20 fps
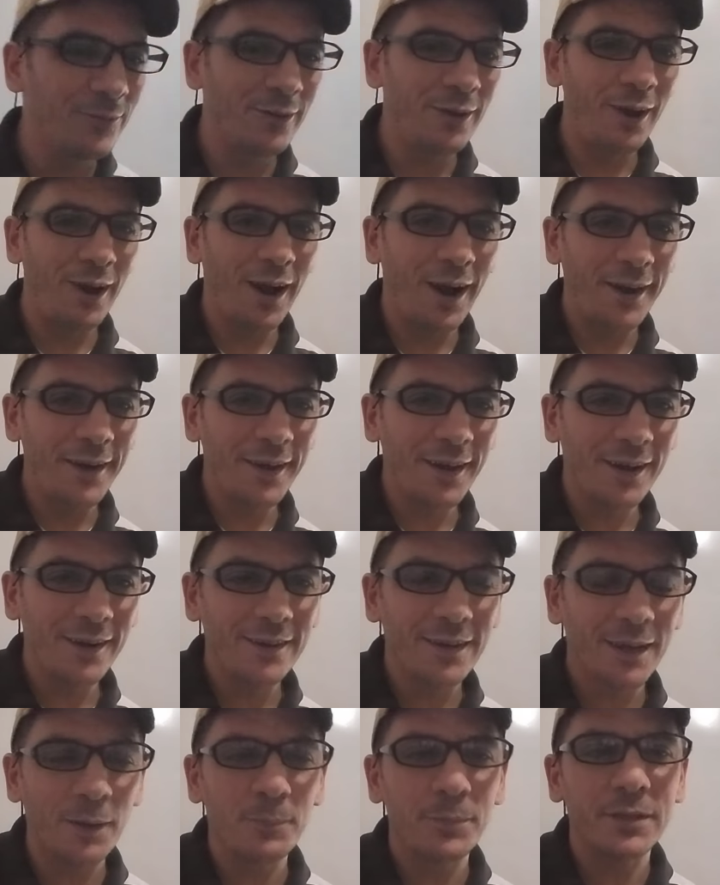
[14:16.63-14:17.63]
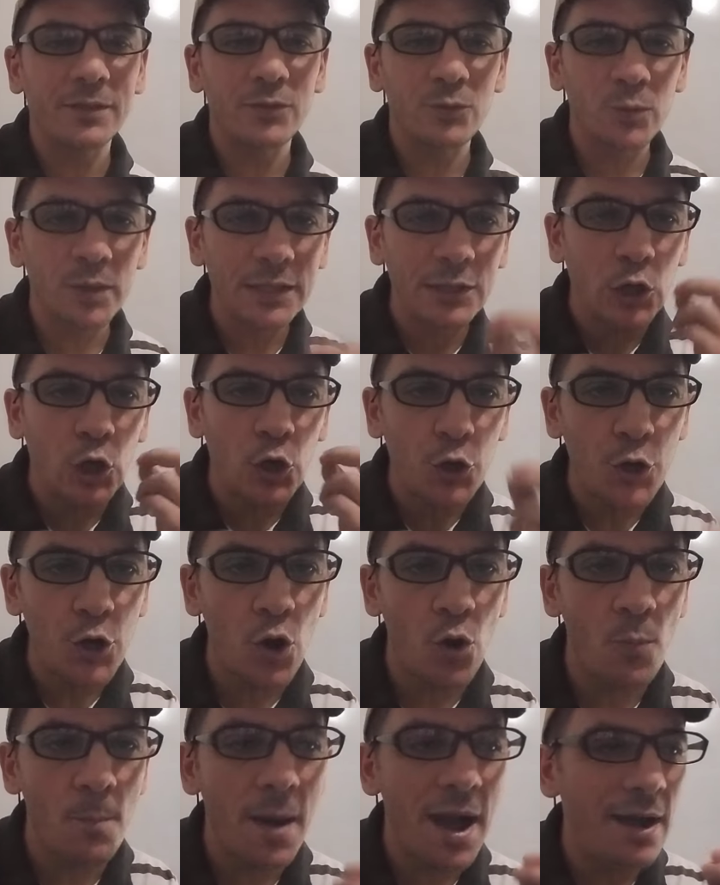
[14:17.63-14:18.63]
We don't know, manco, what
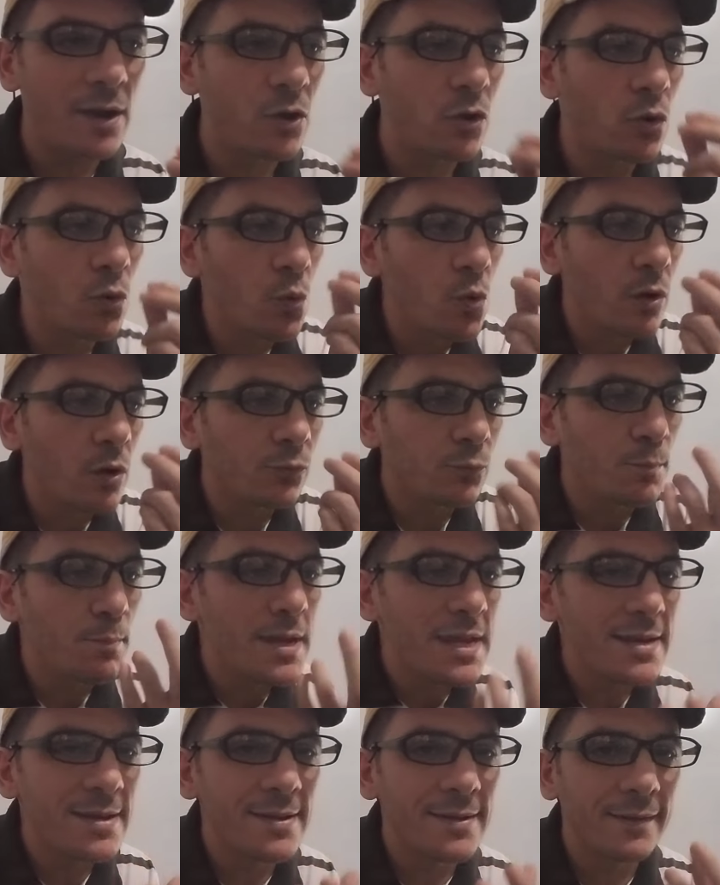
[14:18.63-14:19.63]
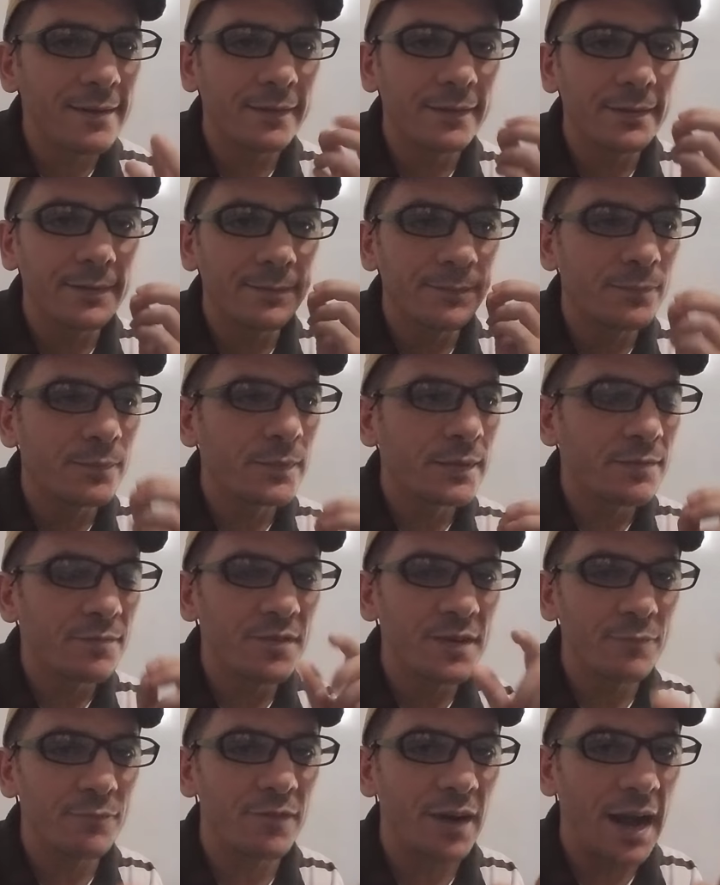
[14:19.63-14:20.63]
mean the viral, but now
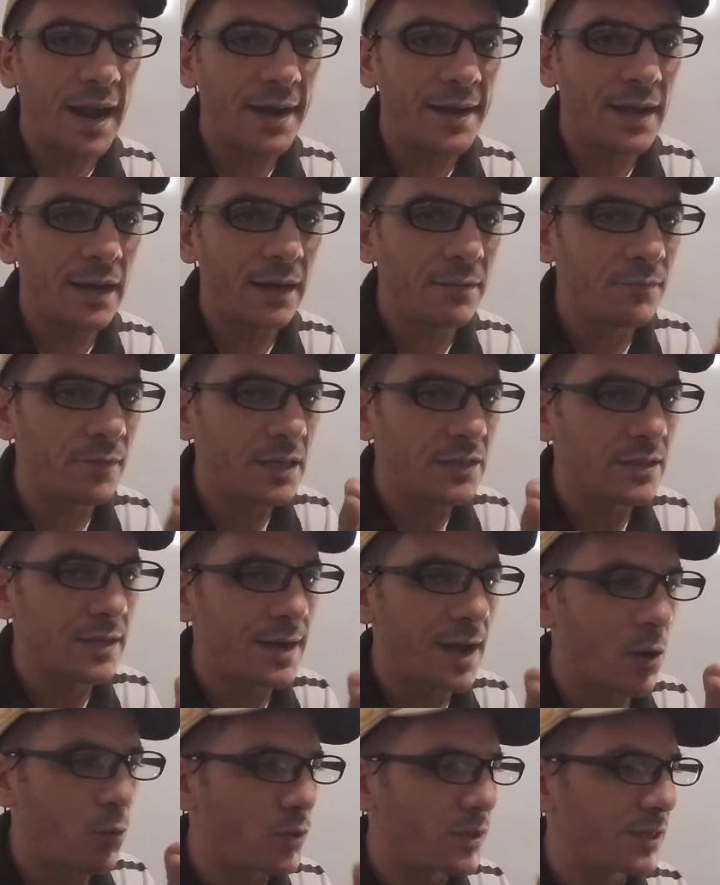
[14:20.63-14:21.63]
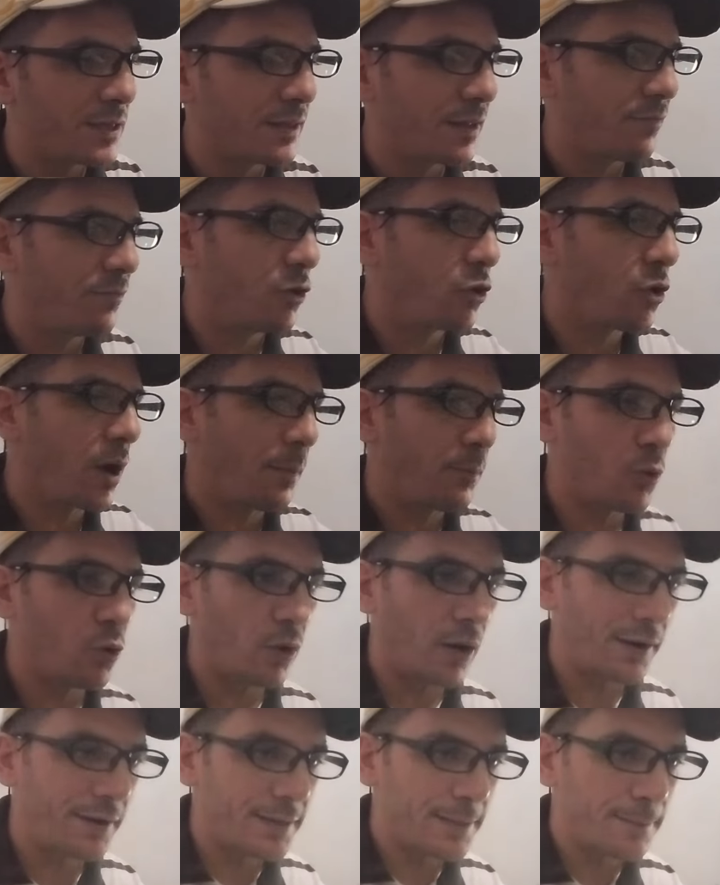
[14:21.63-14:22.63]
it's in the vocabulary.
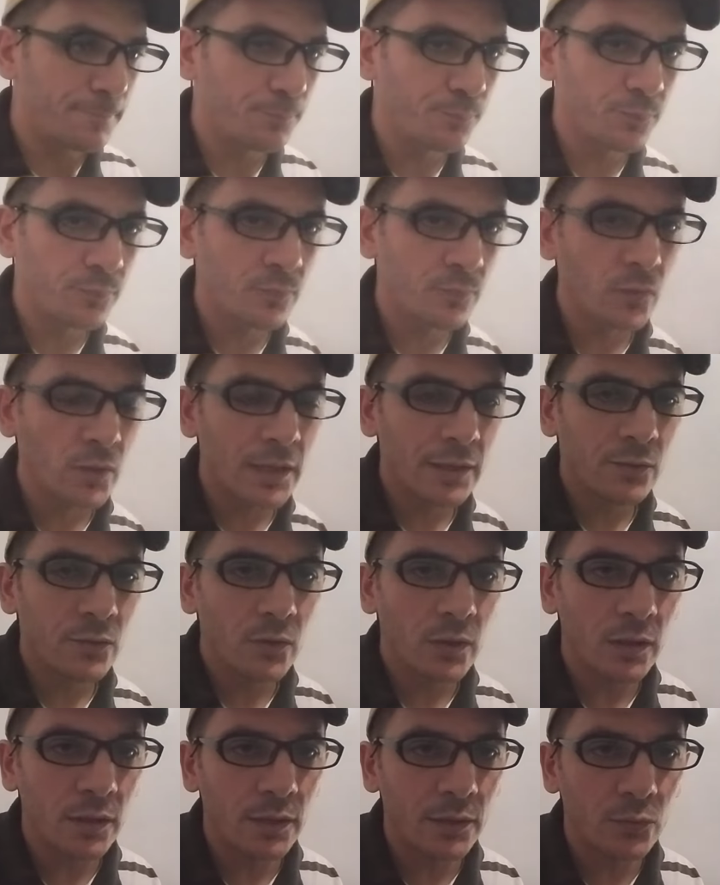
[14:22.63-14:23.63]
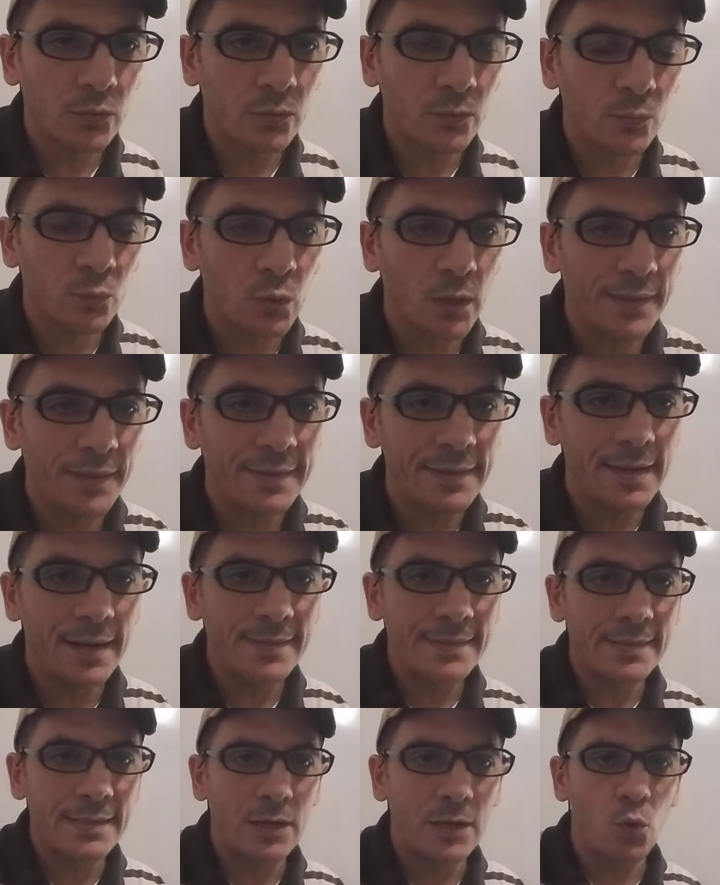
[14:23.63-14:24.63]
Uh, 20 years ago. So
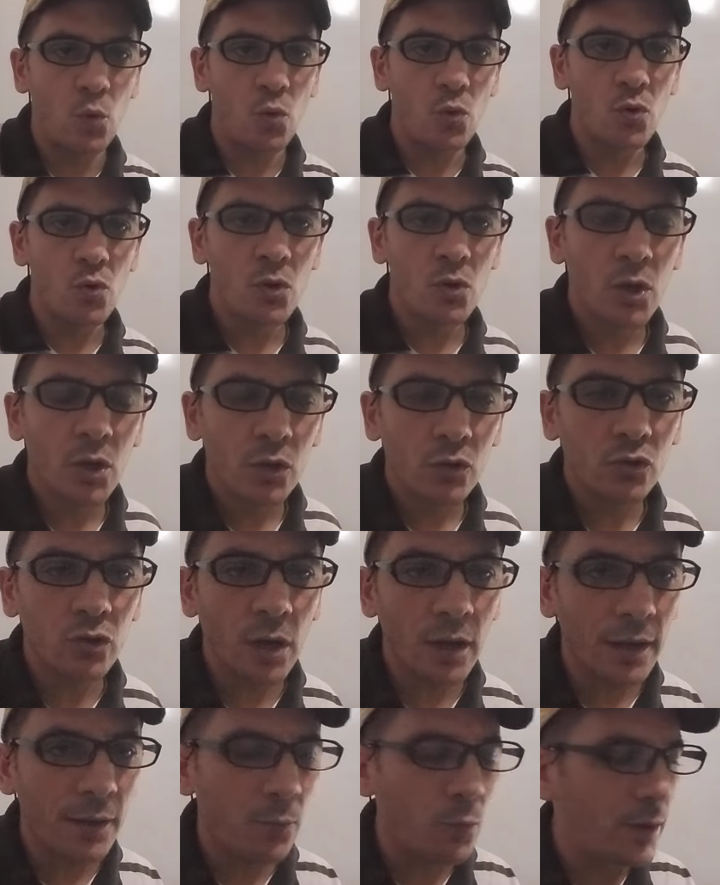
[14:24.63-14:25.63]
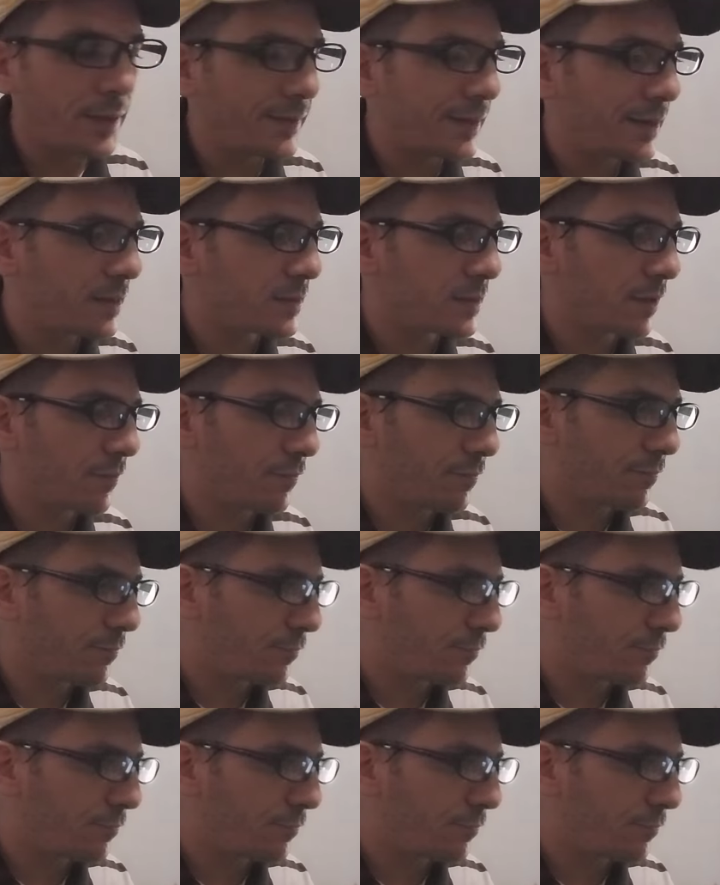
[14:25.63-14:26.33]
when there is the first video viral,